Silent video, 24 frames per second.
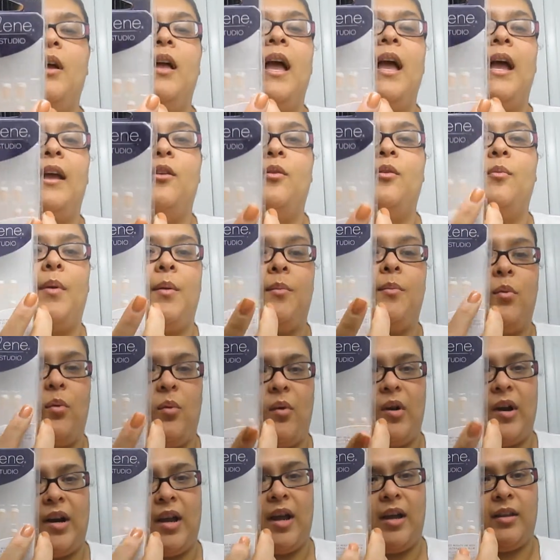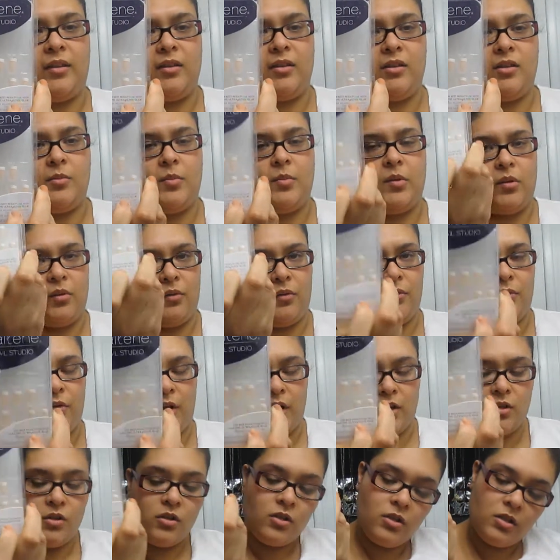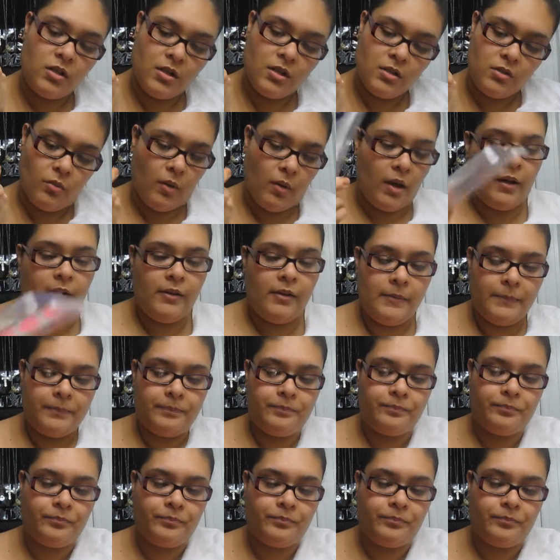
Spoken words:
I don't remember where I got this, but they're French as well.